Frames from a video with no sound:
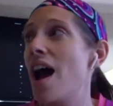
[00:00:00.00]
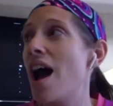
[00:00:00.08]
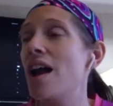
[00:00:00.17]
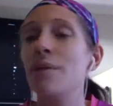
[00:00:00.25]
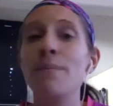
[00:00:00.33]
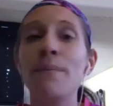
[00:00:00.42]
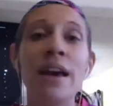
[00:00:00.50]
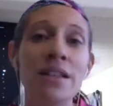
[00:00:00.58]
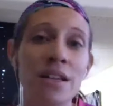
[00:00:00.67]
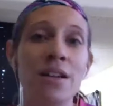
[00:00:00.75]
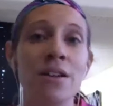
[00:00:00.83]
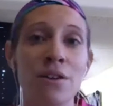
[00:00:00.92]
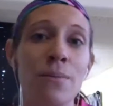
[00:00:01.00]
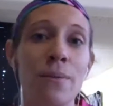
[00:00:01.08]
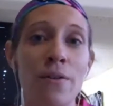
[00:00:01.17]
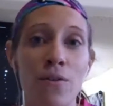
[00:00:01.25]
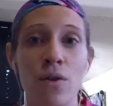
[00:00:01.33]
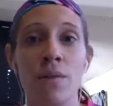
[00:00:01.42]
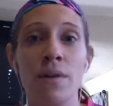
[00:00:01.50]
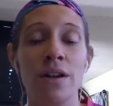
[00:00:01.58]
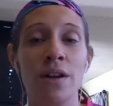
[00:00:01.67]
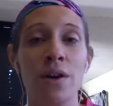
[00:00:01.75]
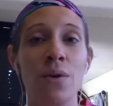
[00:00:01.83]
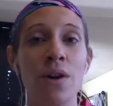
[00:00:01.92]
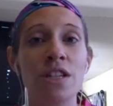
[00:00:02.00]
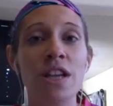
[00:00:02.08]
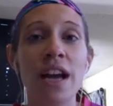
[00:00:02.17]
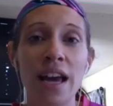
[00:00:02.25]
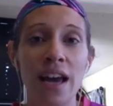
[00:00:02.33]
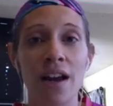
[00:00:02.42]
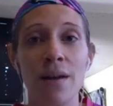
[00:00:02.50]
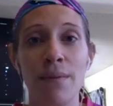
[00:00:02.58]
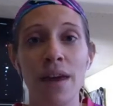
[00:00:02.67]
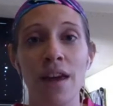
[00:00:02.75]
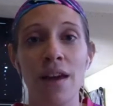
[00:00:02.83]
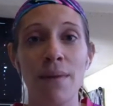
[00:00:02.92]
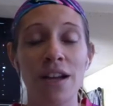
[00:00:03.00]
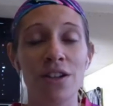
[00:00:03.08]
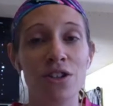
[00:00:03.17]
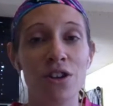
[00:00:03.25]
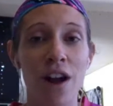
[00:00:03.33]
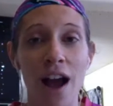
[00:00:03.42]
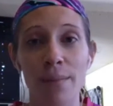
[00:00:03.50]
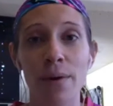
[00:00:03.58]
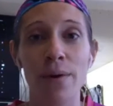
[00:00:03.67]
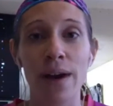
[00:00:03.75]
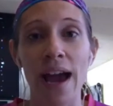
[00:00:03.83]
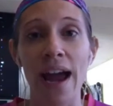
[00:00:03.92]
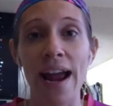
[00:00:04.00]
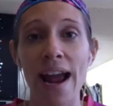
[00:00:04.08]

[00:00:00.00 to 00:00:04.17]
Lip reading: an amazing group of women who are checking in on me and making sure I'm okay.